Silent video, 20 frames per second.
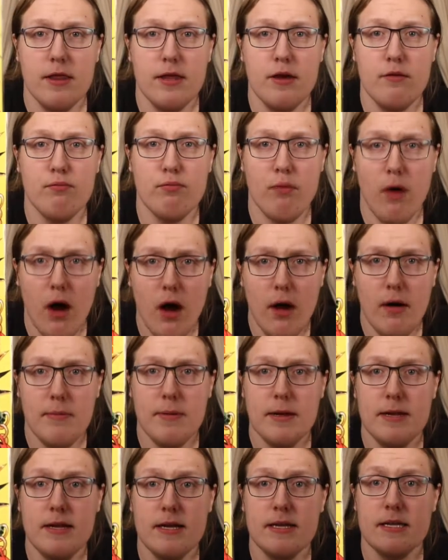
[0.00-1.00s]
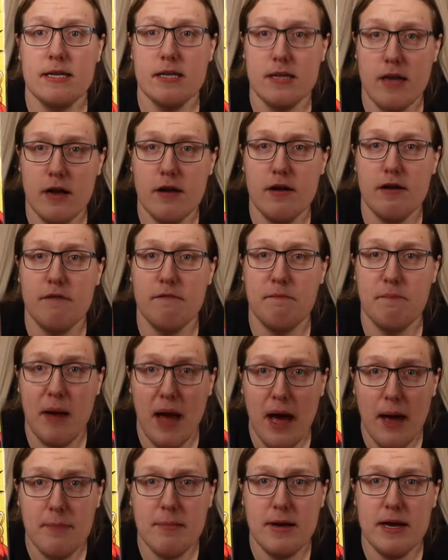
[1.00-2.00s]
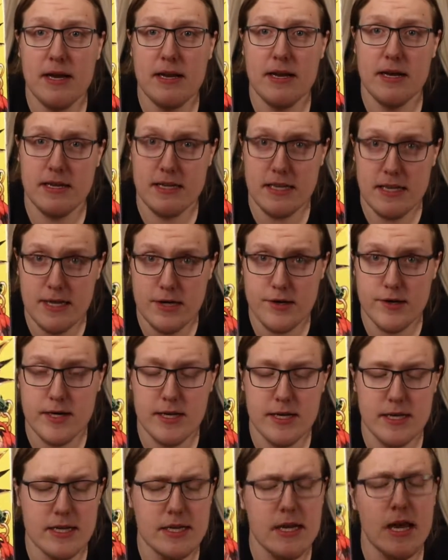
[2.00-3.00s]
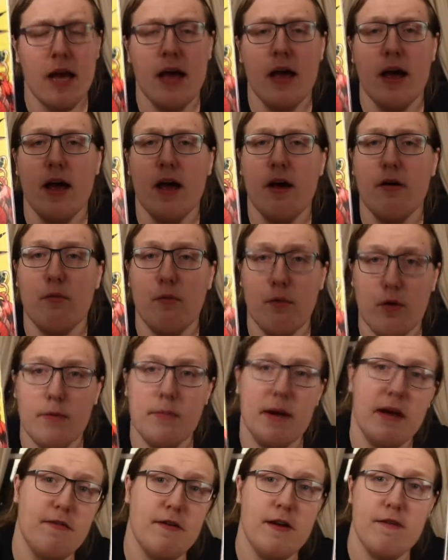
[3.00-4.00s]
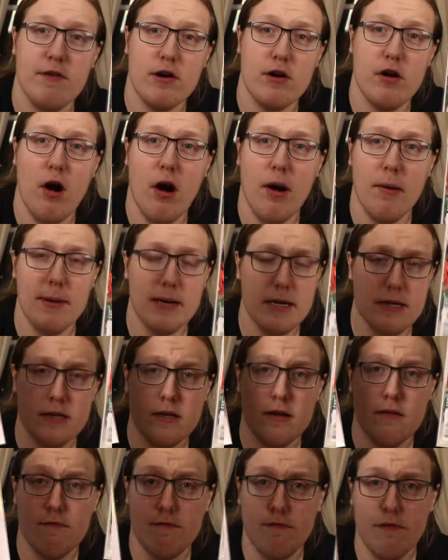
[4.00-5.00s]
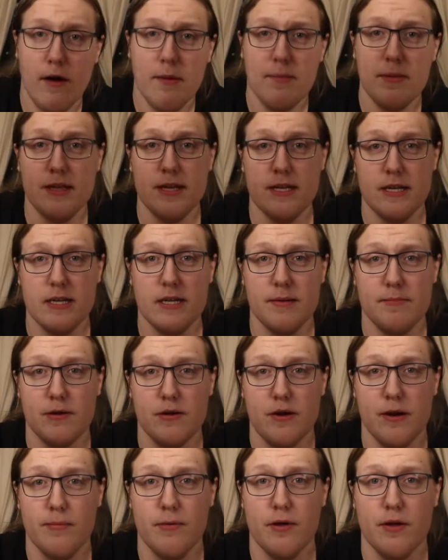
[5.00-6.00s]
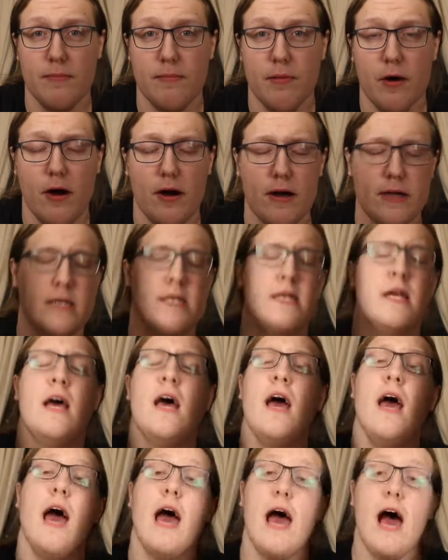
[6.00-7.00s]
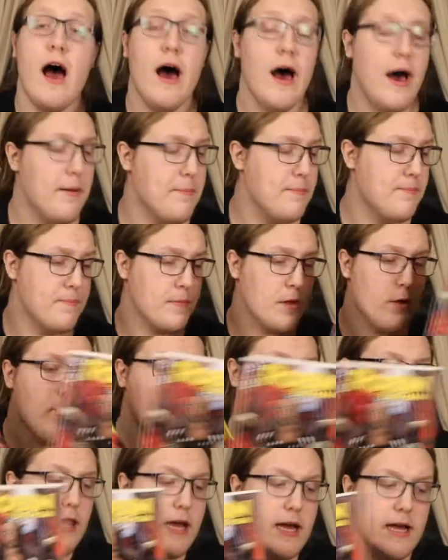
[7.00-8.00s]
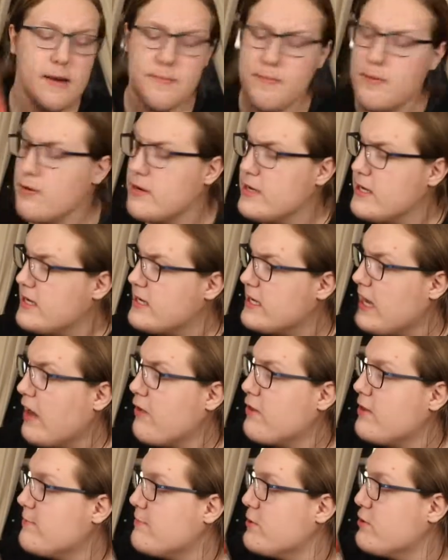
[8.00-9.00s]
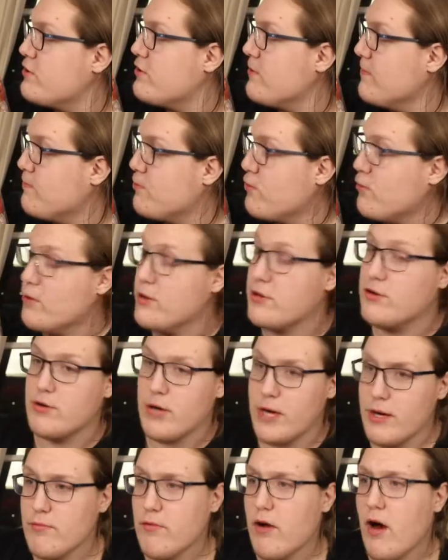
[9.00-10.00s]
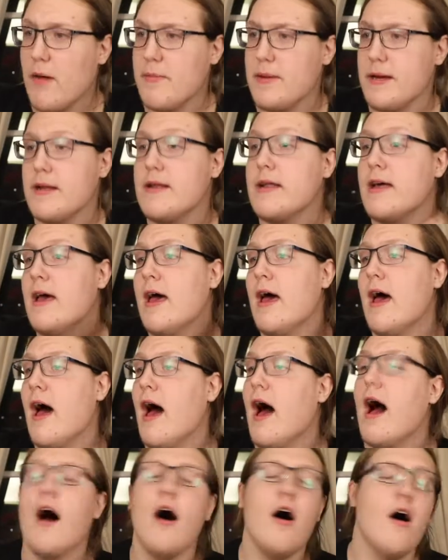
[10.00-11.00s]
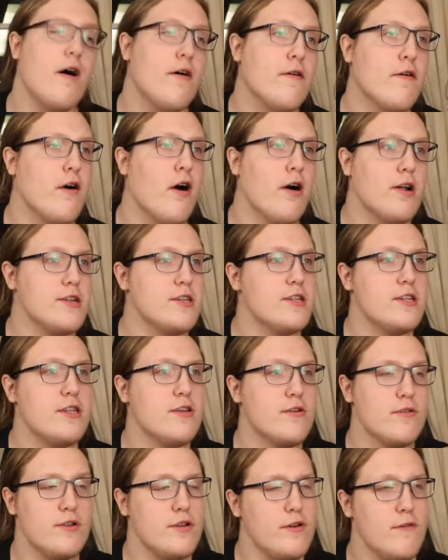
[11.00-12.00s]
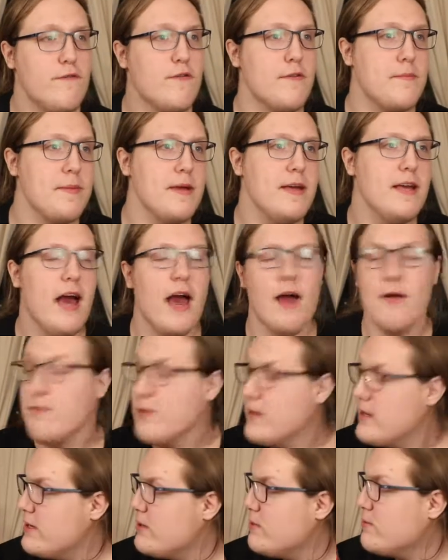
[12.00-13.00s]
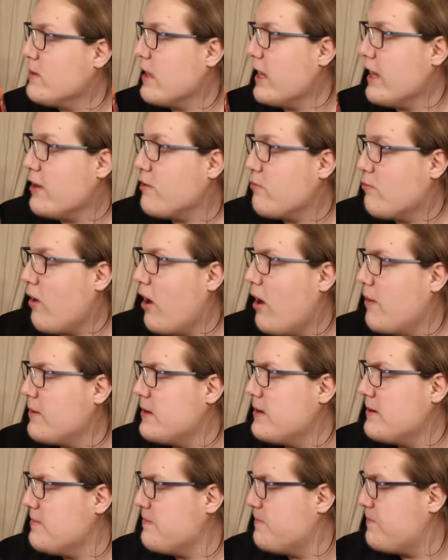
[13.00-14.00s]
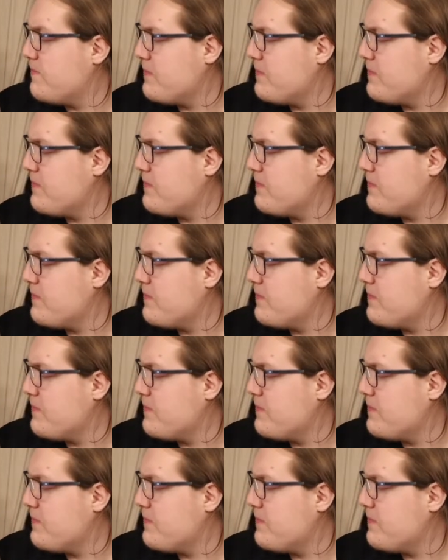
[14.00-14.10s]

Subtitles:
the Robin Son of Batman series were my favorite comics from this subscription box. What I like about it is how they portray Robin. Honestly though too, for me, I really do like Robin